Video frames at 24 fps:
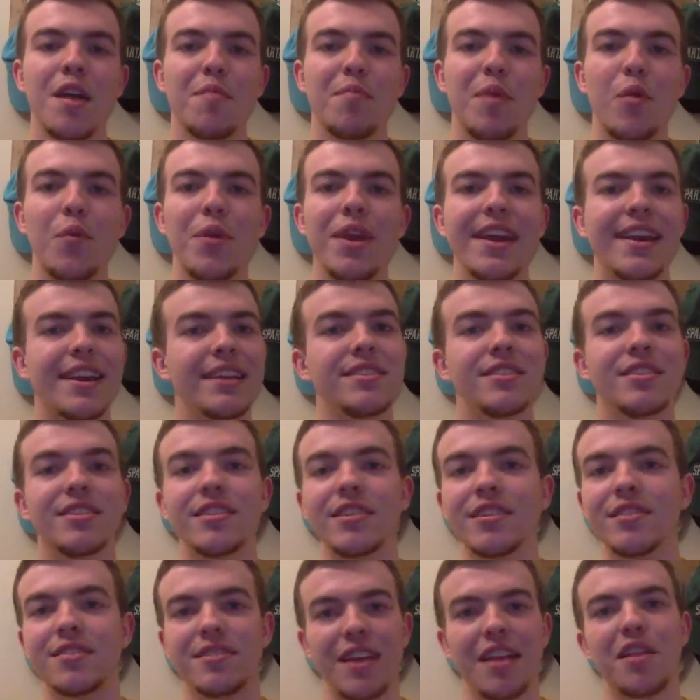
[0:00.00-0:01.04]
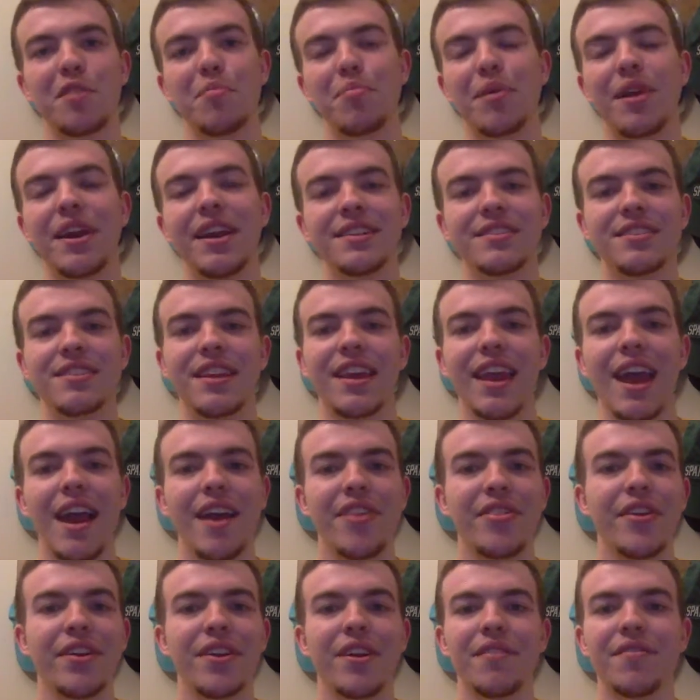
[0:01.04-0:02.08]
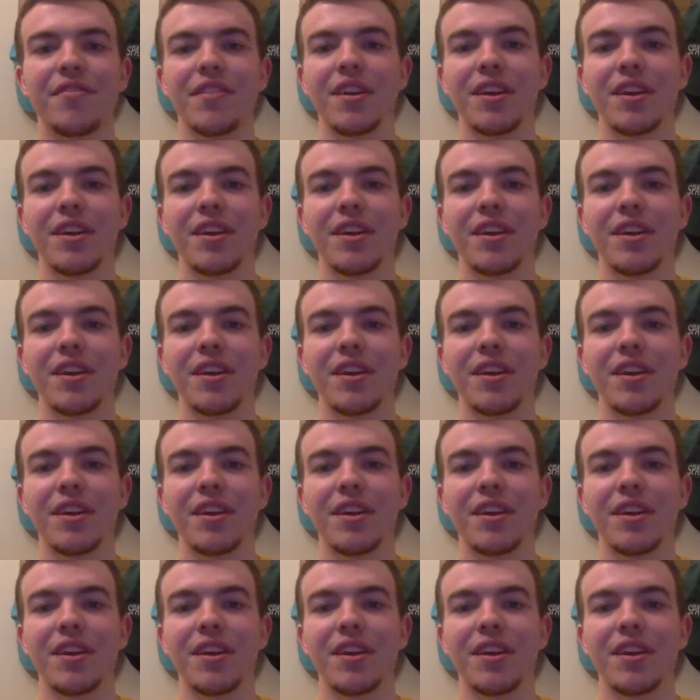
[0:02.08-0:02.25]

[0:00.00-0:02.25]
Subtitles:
But we can still celebrate together of